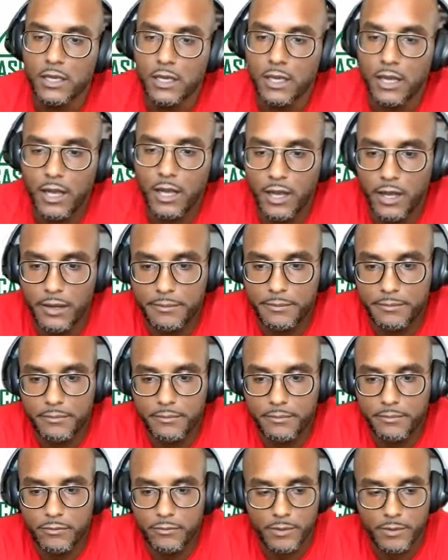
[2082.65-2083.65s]
One
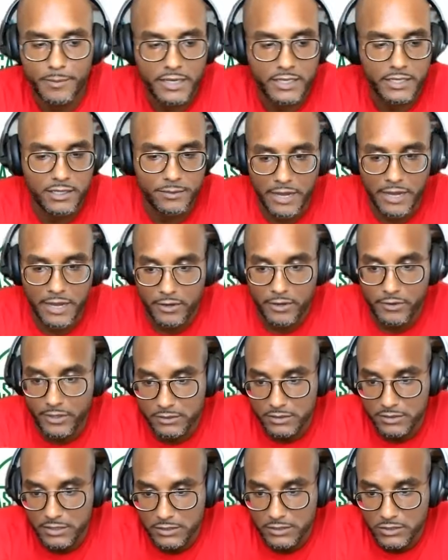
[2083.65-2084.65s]
of my key backgrounds
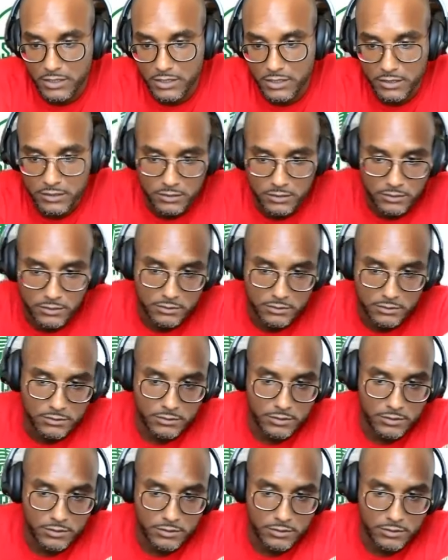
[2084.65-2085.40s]
is education,